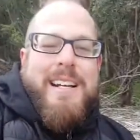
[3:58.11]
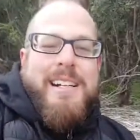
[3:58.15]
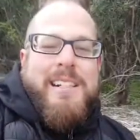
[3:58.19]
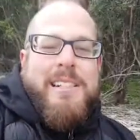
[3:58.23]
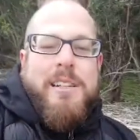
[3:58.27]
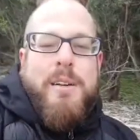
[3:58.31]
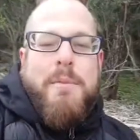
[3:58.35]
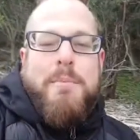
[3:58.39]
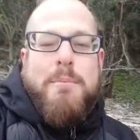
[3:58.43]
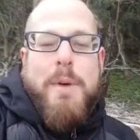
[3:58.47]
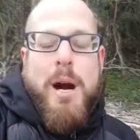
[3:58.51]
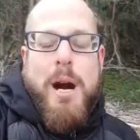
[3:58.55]

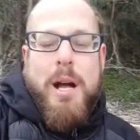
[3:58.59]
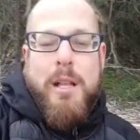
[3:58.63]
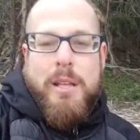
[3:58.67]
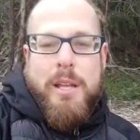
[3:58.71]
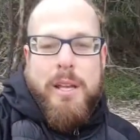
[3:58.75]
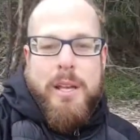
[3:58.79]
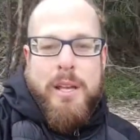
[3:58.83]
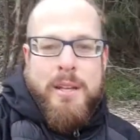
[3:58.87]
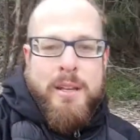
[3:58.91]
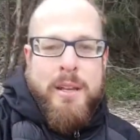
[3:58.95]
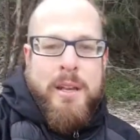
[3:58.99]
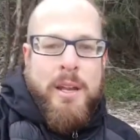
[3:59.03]
The
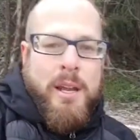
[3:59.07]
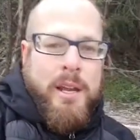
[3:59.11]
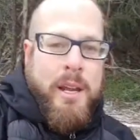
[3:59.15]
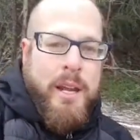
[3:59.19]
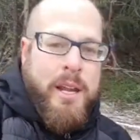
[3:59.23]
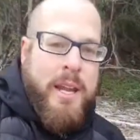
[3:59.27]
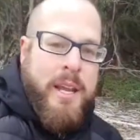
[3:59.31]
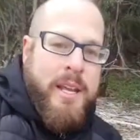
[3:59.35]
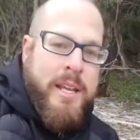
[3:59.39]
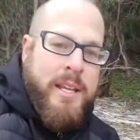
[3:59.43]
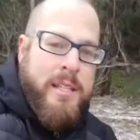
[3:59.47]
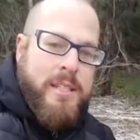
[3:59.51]
mullein
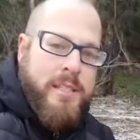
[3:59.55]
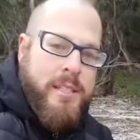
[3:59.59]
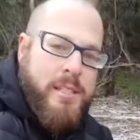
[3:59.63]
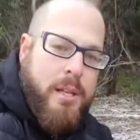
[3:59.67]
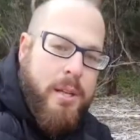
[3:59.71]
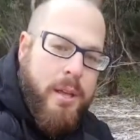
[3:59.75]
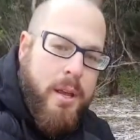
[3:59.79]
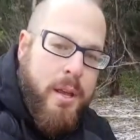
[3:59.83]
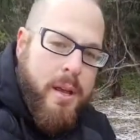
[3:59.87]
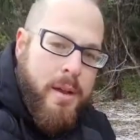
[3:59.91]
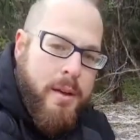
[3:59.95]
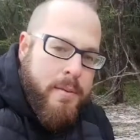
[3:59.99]

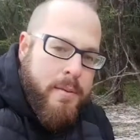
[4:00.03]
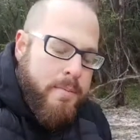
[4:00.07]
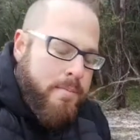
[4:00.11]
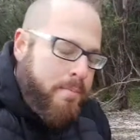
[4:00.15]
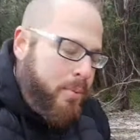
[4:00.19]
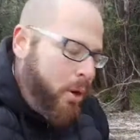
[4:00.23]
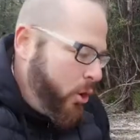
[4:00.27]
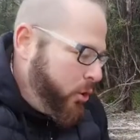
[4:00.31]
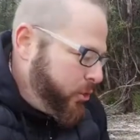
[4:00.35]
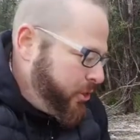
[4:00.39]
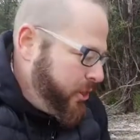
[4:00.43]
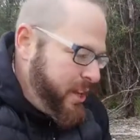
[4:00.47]
is
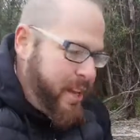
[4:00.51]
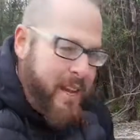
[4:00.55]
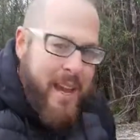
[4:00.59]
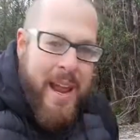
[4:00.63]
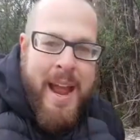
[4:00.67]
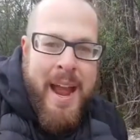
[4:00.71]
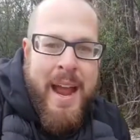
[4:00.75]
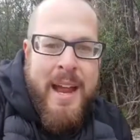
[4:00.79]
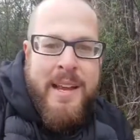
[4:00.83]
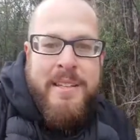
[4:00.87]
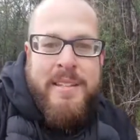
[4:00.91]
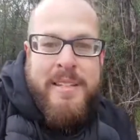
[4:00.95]
both an
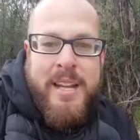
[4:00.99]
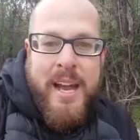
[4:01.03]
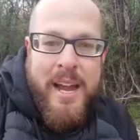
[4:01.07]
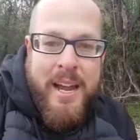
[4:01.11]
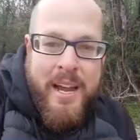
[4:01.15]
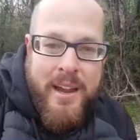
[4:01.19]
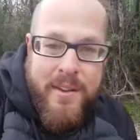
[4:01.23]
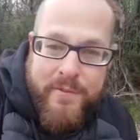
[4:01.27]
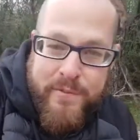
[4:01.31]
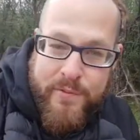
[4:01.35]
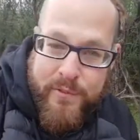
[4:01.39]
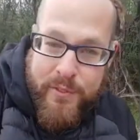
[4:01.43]

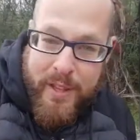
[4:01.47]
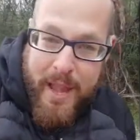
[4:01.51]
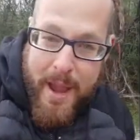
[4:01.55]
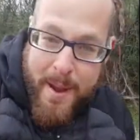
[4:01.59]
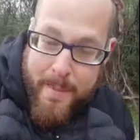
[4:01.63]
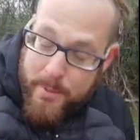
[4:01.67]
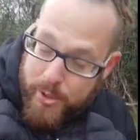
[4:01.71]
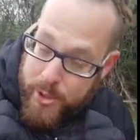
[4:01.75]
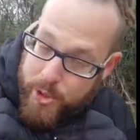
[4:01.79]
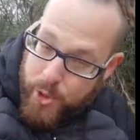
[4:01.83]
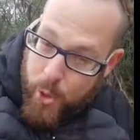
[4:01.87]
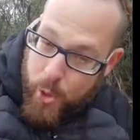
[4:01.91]

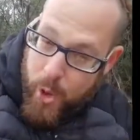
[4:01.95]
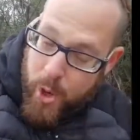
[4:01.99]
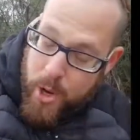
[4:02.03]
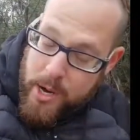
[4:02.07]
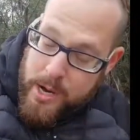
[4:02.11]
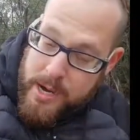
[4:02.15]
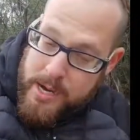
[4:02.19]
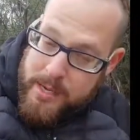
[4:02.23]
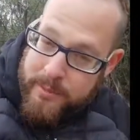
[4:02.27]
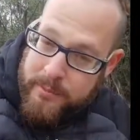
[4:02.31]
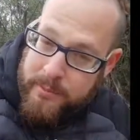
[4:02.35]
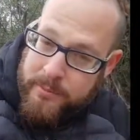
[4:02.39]

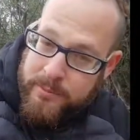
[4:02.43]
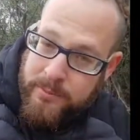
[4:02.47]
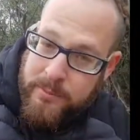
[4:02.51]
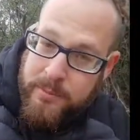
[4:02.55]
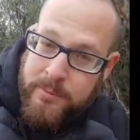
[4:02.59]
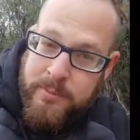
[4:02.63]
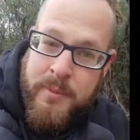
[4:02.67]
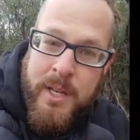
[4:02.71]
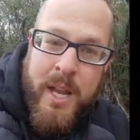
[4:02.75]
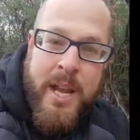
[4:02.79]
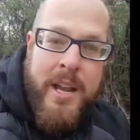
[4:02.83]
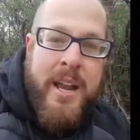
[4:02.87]
anti-inflammatory
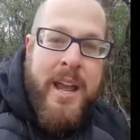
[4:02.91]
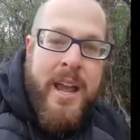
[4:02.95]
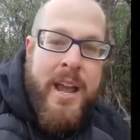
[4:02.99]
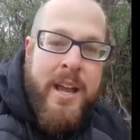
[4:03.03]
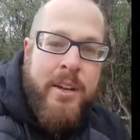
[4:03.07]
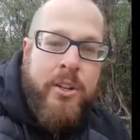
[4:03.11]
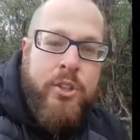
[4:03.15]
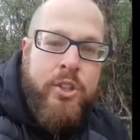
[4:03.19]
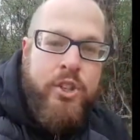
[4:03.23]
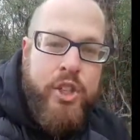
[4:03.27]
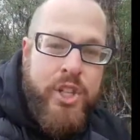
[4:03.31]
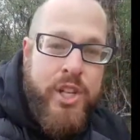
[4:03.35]
and
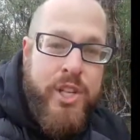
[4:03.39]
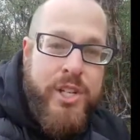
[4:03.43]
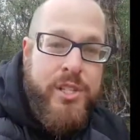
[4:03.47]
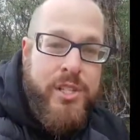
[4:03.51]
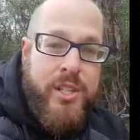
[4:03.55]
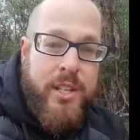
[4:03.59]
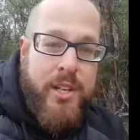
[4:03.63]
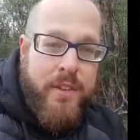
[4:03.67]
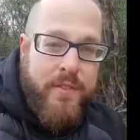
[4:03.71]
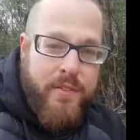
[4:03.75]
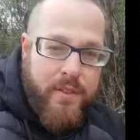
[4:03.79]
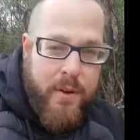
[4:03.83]

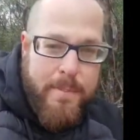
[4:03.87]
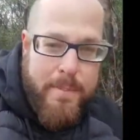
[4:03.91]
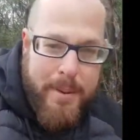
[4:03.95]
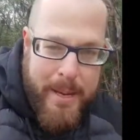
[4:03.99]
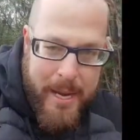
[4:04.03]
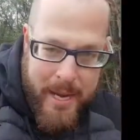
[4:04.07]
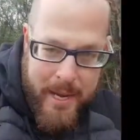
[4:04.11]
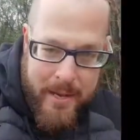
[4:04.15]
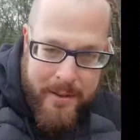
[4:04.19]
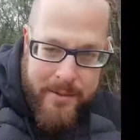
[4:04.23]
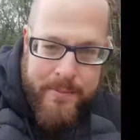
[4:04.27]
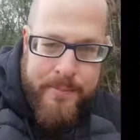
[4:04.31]
analgesic for
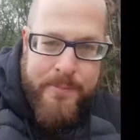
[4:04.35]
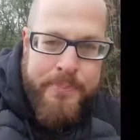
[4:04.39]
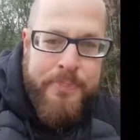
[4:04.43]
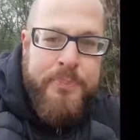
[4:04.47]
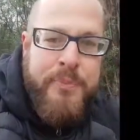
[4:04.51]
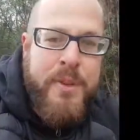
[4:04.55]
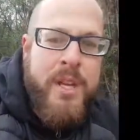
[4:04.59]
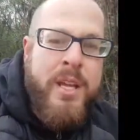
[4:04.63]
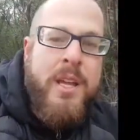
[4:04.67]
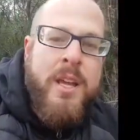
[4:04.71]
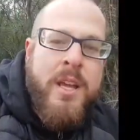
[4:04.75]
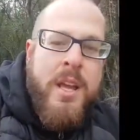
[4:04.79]
pain,
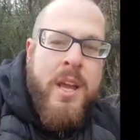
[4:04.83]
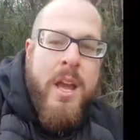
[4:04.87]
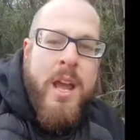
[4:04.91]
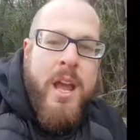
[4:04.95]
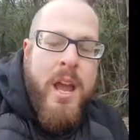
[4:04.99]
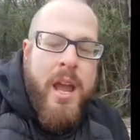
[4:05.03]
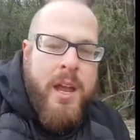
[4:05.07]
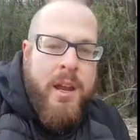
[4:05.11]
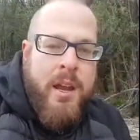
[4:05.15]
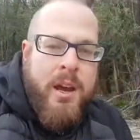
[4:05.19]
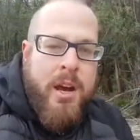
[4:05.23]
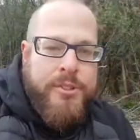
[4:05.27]

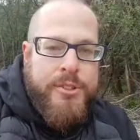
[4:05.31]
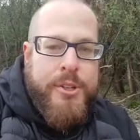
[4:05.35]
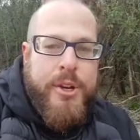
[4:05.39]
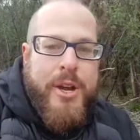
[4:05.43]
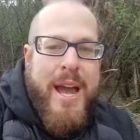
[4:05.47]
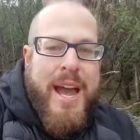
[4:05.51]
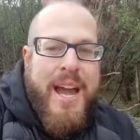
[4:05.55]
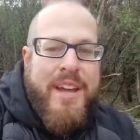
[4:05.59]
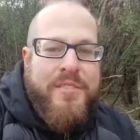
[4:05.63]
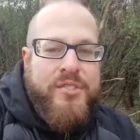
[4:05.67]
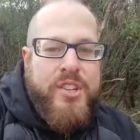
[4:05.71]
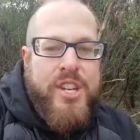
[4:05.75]
and also
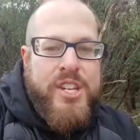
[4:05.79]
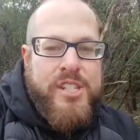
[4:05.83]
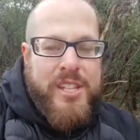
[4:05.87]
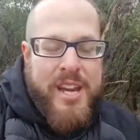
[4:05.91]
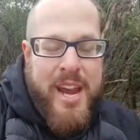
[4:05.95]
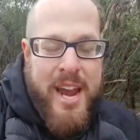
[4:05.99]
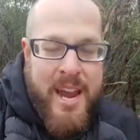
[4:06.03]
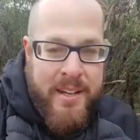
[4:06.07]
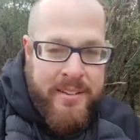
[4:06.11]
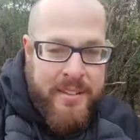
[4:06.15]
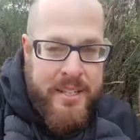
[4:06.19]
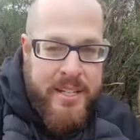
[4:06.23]
have these
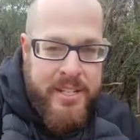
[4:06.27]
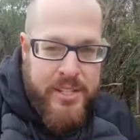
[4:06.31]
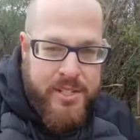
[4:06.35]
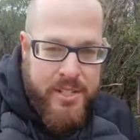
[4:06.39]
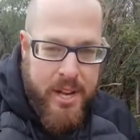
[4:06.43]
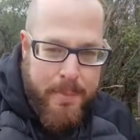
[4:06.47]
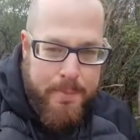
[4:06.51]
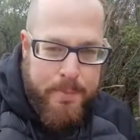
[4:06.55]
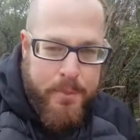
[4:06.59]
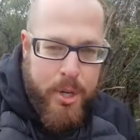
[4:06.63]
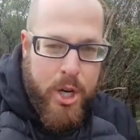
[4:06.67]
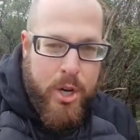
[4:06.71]

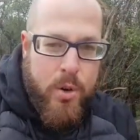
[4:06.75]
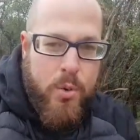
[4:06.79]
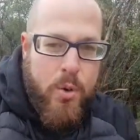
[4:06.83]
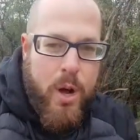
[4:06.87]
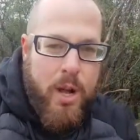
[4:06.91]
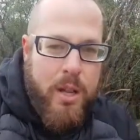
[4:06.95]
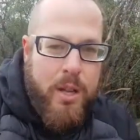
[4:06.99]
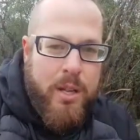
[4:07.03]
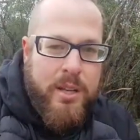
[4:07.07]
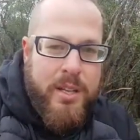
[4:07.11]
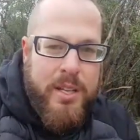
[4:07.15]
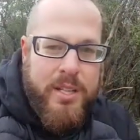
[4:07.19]
antiseptic
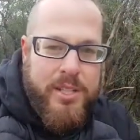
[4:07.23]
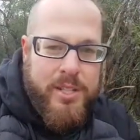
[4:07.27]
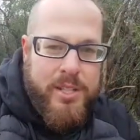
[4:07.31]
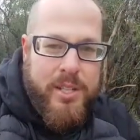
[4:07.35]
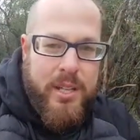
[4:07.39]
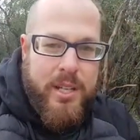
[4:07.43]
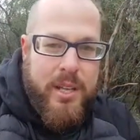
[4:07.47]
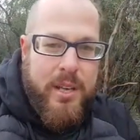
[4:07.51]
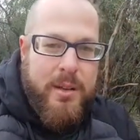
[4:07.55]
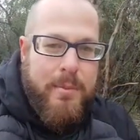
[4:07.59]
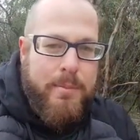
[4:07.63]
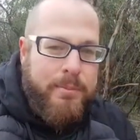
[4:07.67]
qualities
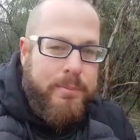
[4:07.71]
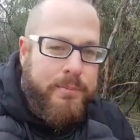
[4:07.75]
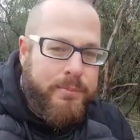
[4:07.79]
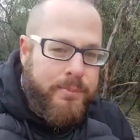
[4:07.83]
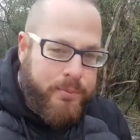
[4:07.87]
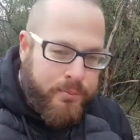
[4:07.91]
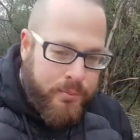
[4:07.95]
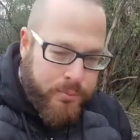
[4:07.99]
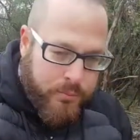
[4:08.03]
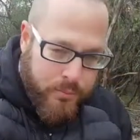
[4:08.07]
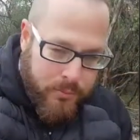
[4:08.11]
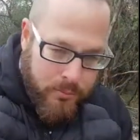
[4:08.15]
to them,
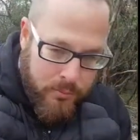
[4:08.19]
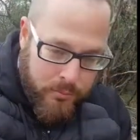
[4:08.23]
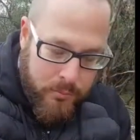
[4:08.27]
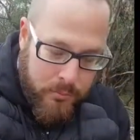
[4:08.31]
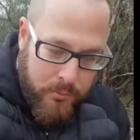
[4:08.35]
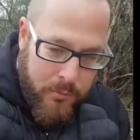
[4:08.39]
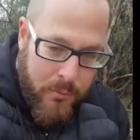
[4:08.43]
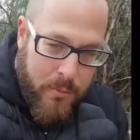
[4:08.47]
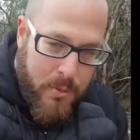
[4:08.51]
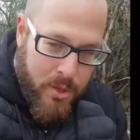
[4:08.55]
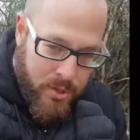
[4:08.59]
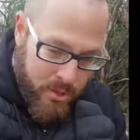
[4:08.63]

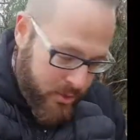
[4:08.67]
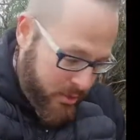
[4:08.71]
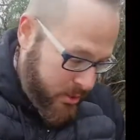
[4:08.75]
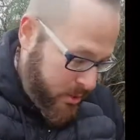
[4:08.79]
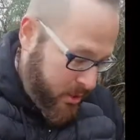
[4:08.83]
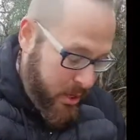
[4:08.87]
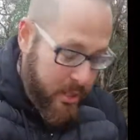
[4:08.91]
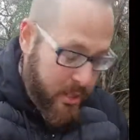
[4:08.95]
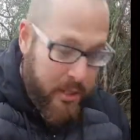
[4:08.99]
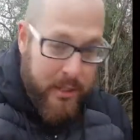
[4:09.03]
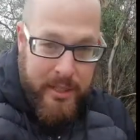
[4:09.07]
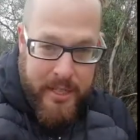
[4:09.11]

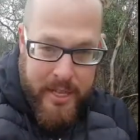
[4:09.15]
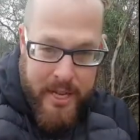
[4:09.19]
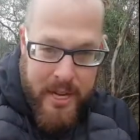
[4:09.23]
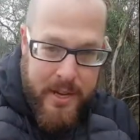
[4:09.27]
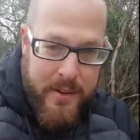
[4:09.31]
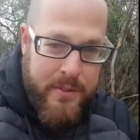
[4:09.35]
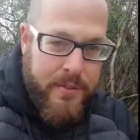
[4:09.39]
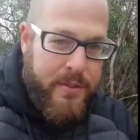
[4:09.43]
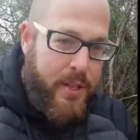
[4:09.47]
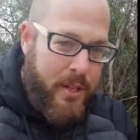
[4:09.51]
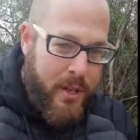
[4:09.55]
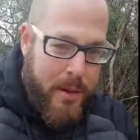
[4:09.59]
to the
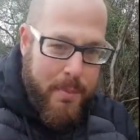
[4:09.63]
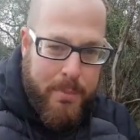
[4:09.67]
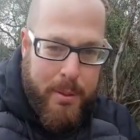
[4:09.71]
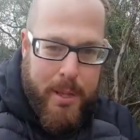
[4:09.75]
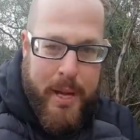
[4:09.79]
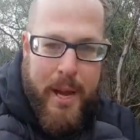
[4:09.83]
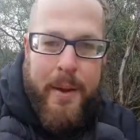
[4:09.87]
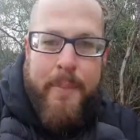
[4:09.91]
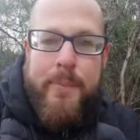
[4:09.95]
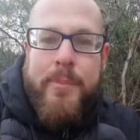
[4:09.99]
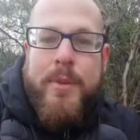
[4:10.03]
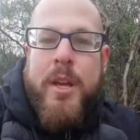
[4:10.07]
leaves and the
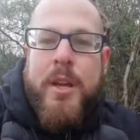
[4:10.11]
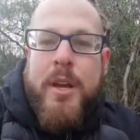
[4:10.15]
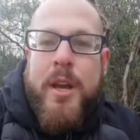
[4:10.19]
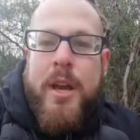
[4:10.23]
plant.